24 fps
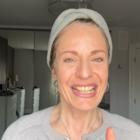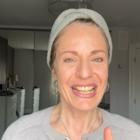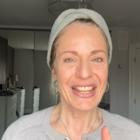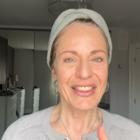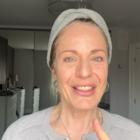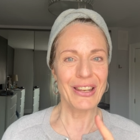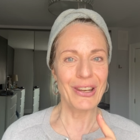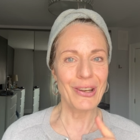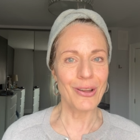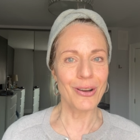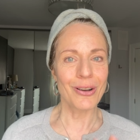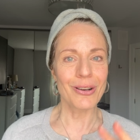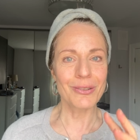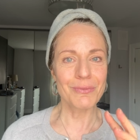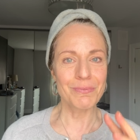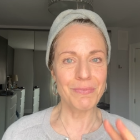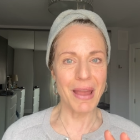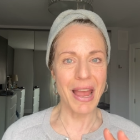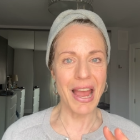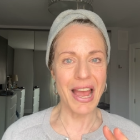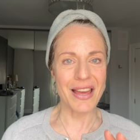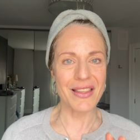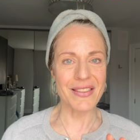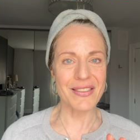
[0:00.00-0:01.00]
the long
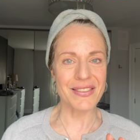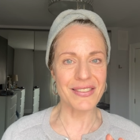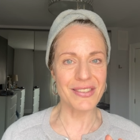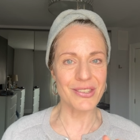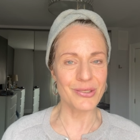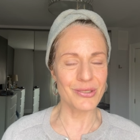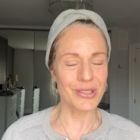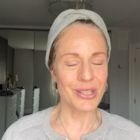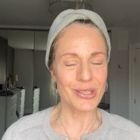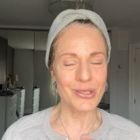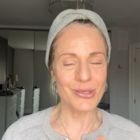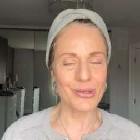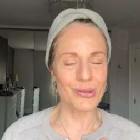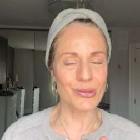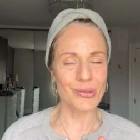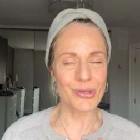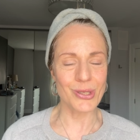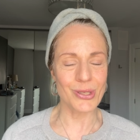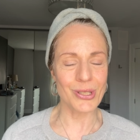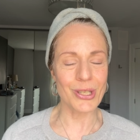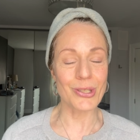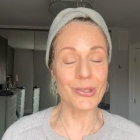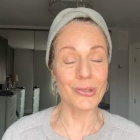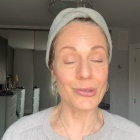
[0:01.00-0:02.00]
baths, you need to
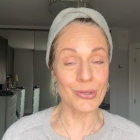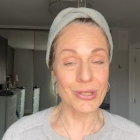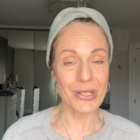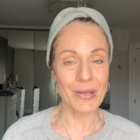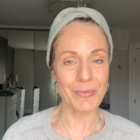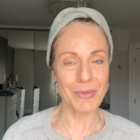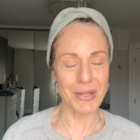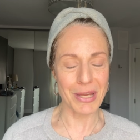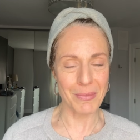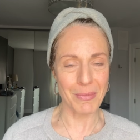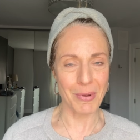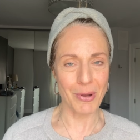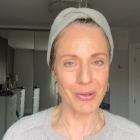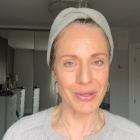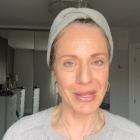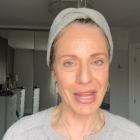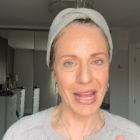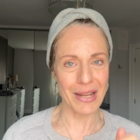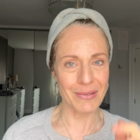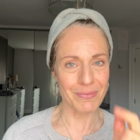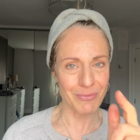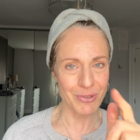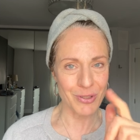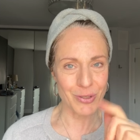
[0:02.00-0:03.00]
you need to do something about
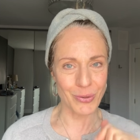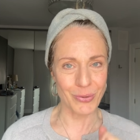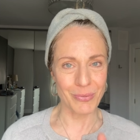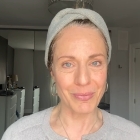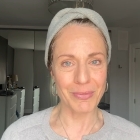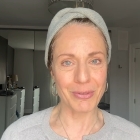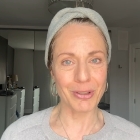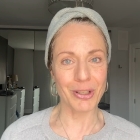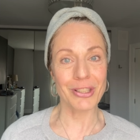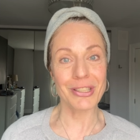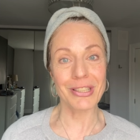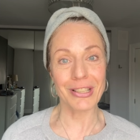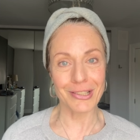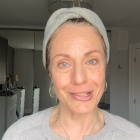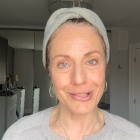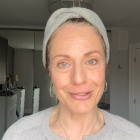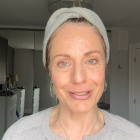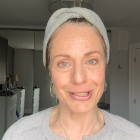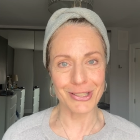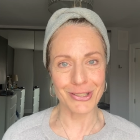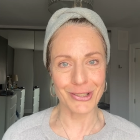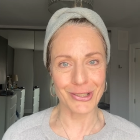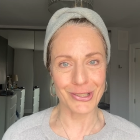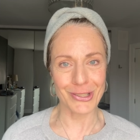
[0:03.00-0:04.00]
that. So I'm gonna tell you
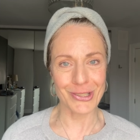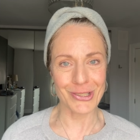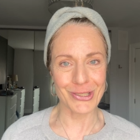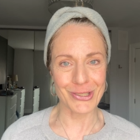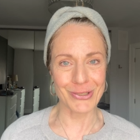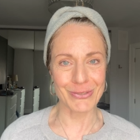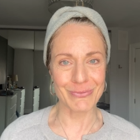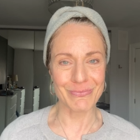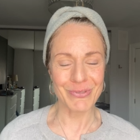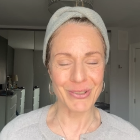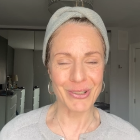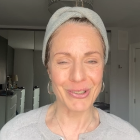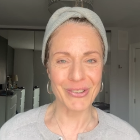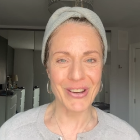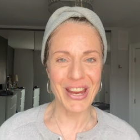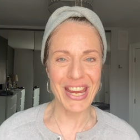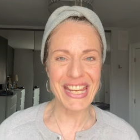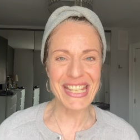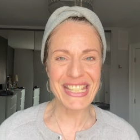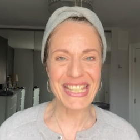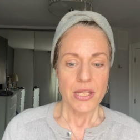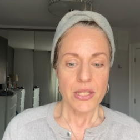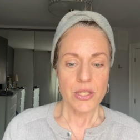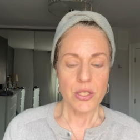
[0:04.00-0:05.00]
what you're gonna do. All
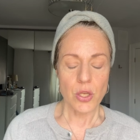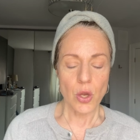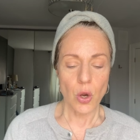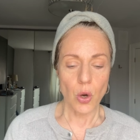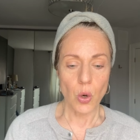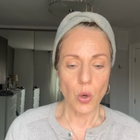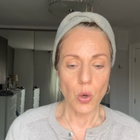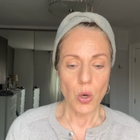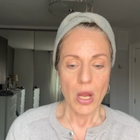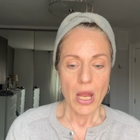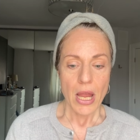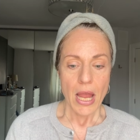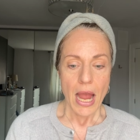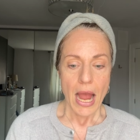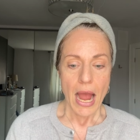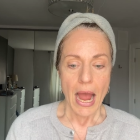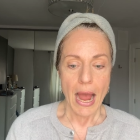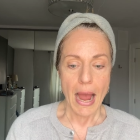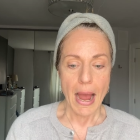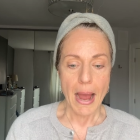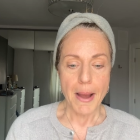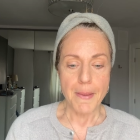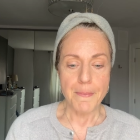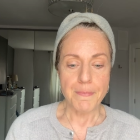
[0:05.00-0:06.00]
right. So
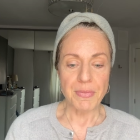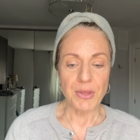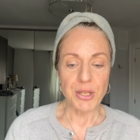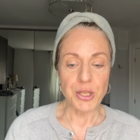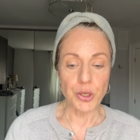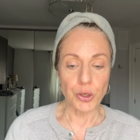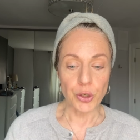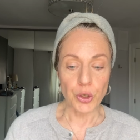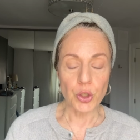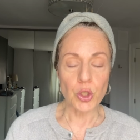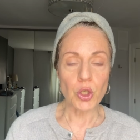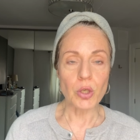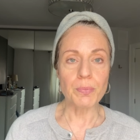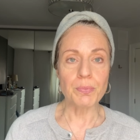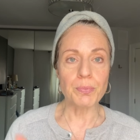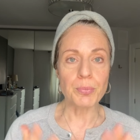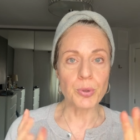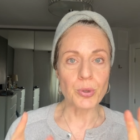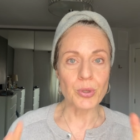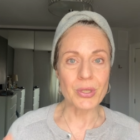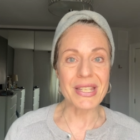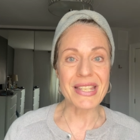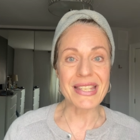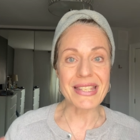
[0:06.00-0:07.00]
um, you're gonna
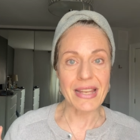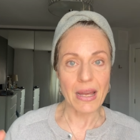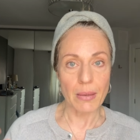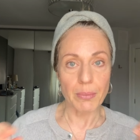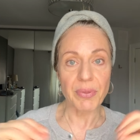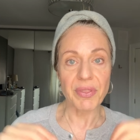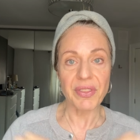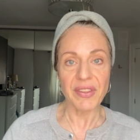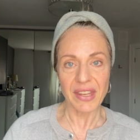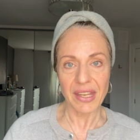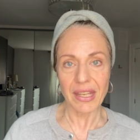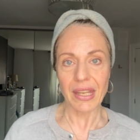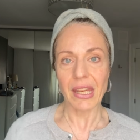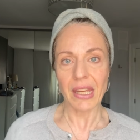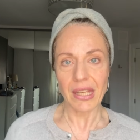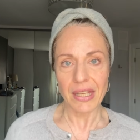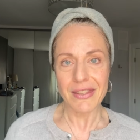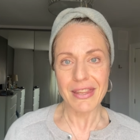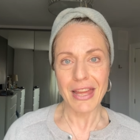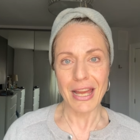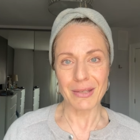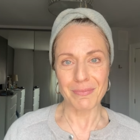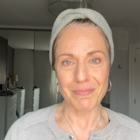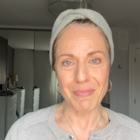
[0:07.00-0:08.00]
put something in
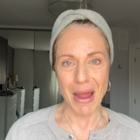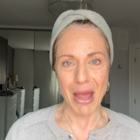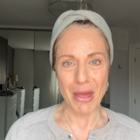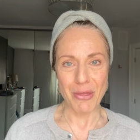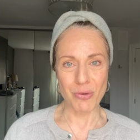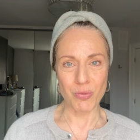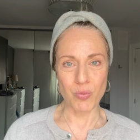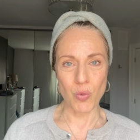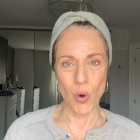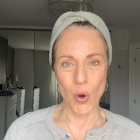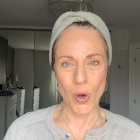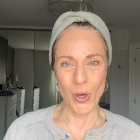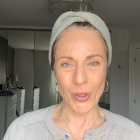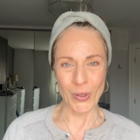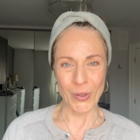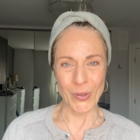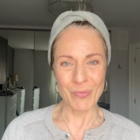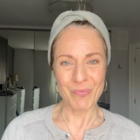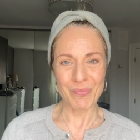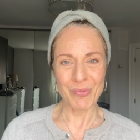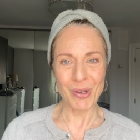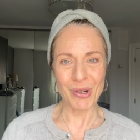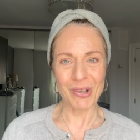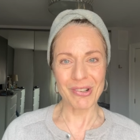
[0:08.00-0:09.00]
that bath
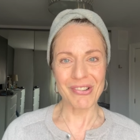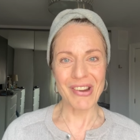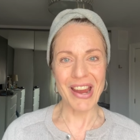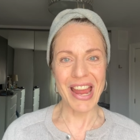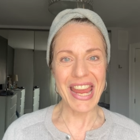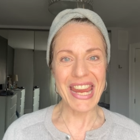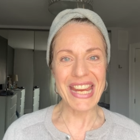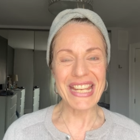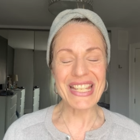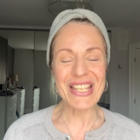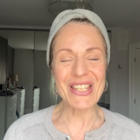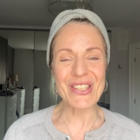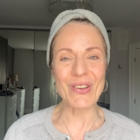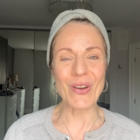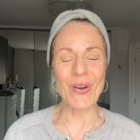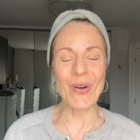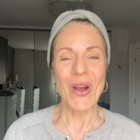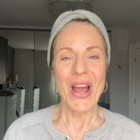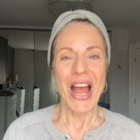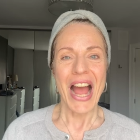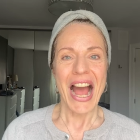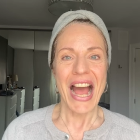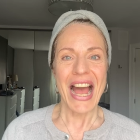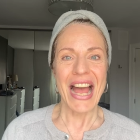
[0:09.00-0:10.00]
water. All right. So
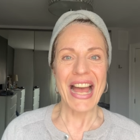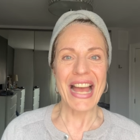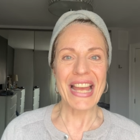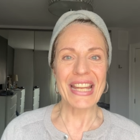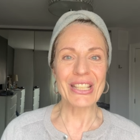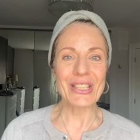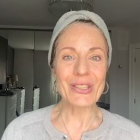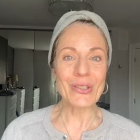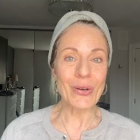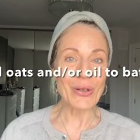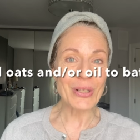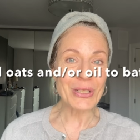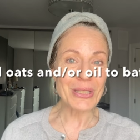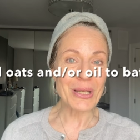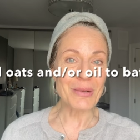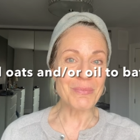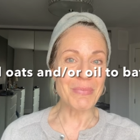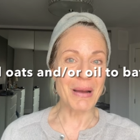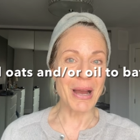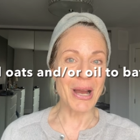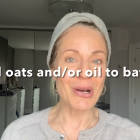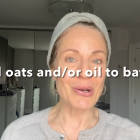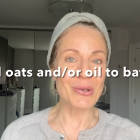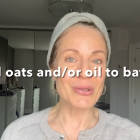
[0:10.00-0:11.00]
I talked
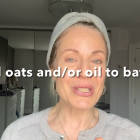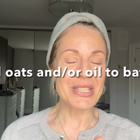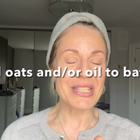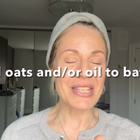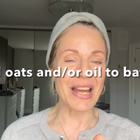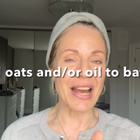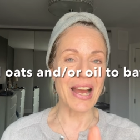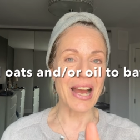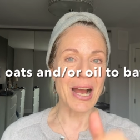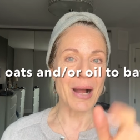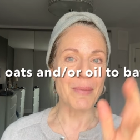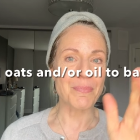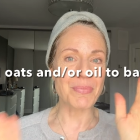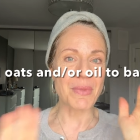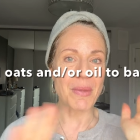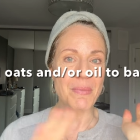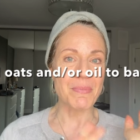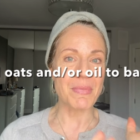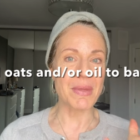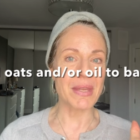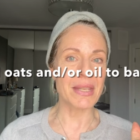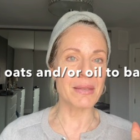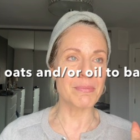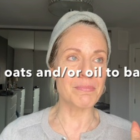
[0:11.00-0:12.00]
about um,
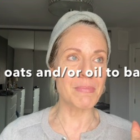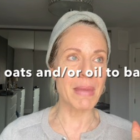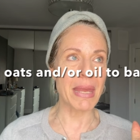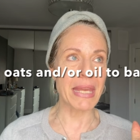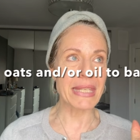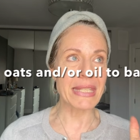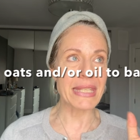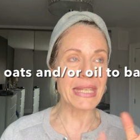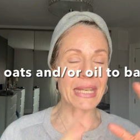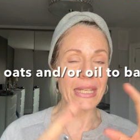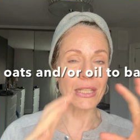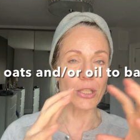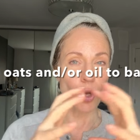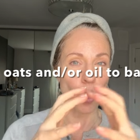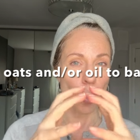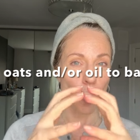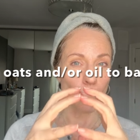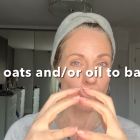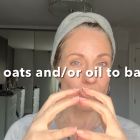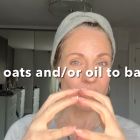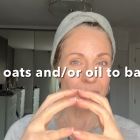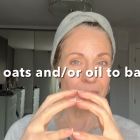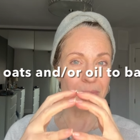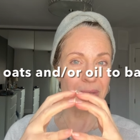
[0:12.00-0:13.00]
making an
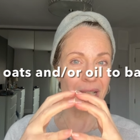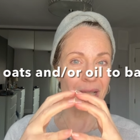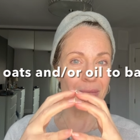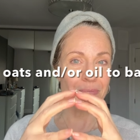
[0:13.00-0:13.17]
oatmeal